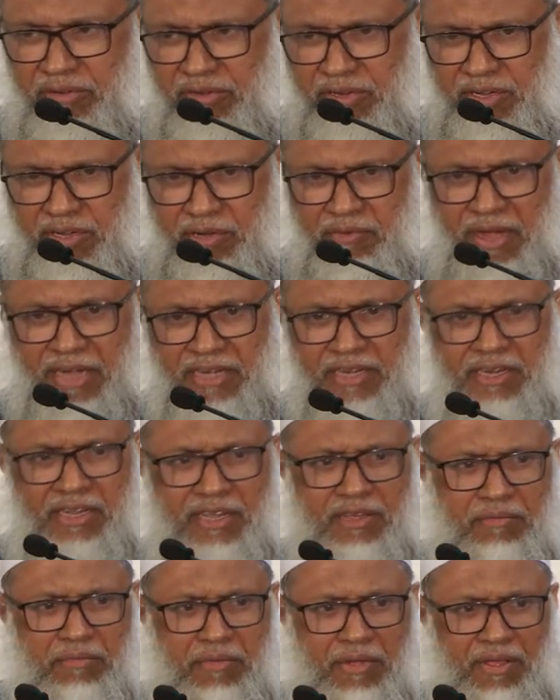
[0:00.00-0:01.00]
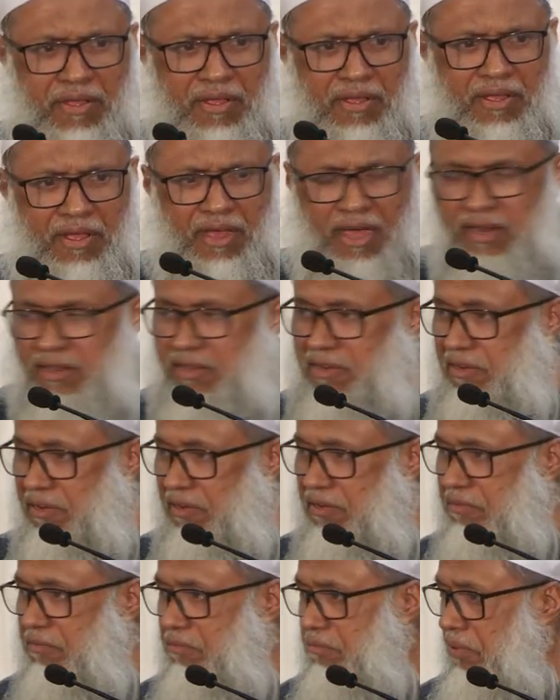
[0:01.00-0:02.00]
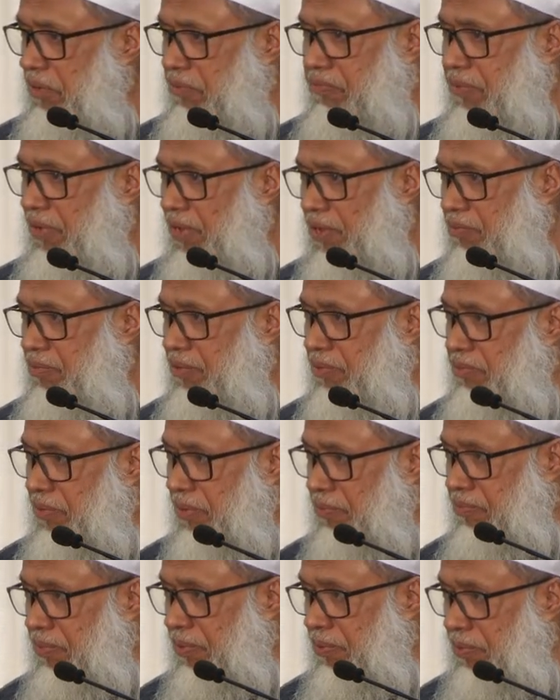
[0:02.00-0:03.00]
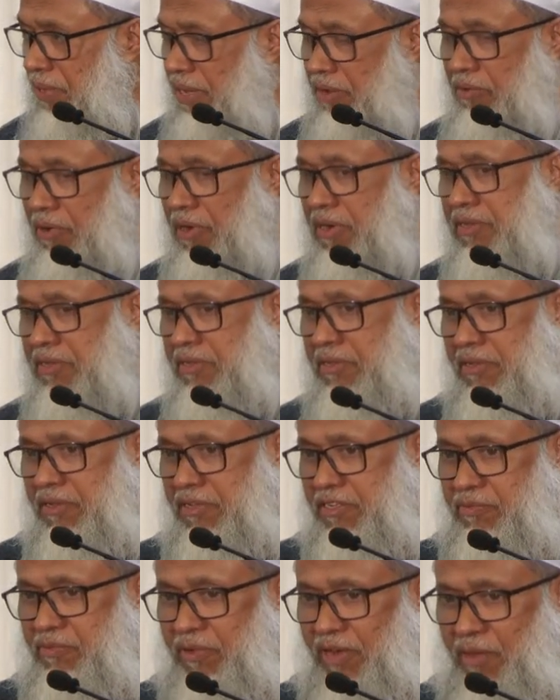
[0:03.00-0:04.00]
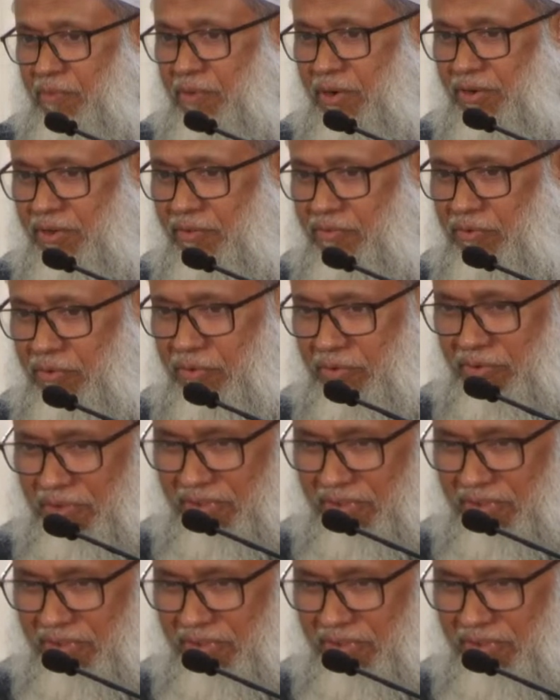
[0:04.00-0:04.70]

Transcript: He invited him, and he did uh, prepare only small amount of food.